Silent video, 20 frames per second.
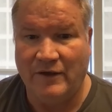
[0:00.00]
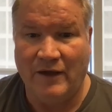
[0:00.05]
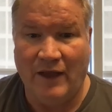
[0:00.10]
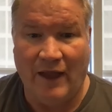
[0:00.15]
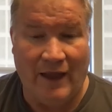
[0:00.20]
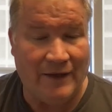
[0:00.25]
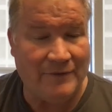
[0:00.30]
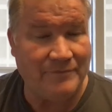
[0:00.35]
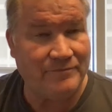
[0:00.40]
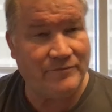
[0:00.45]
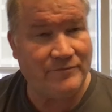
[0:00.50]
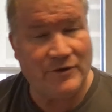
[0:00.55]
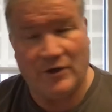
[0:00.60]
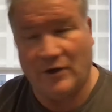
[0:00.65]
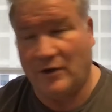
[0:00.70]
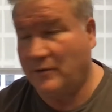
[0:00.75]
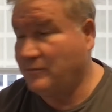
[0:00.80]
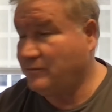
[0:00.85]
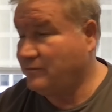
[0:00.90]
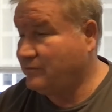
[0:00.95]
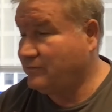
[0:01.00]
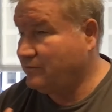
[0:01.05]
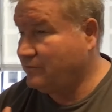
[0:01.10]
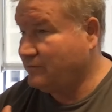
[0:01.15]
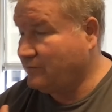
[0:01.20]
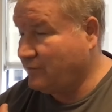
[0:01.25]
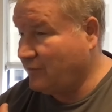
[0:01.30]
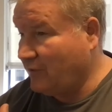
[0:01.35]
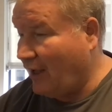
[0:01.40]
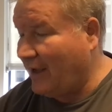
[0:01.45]
and
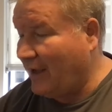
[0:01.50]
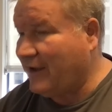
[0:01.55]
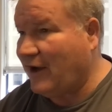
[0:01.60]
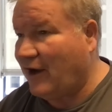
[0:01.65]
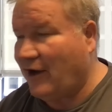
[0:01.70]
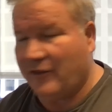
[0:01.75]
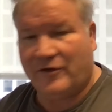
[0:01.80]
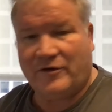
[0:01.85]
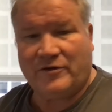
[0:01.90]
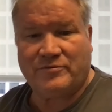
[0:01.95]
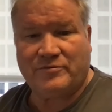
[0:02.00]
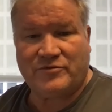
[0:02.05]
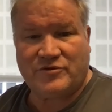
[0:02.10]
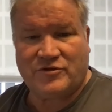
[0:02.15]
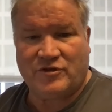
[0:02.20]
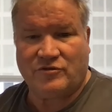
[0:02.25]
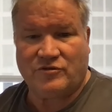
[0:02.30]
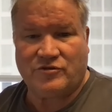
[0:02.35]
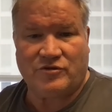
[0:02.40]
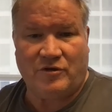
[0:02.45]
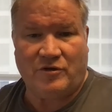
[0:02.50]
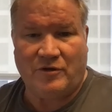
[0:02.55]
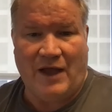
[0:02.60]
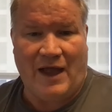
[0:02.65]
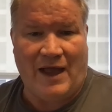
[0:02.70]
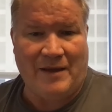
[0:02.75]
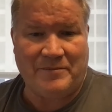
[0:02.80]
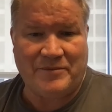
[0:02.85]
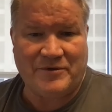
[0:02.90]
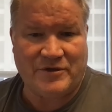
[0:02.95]
like other social
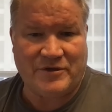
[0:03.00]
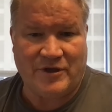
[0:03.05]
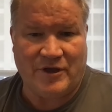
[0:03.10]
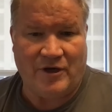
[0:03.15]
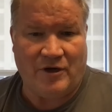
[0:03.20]
apps,